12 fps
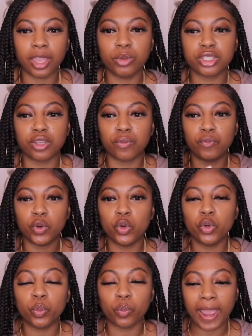It was the
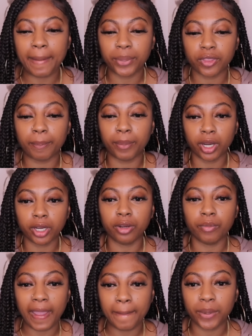food wrapper, the
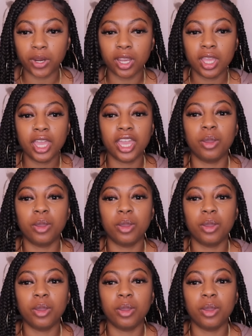burger wrapper.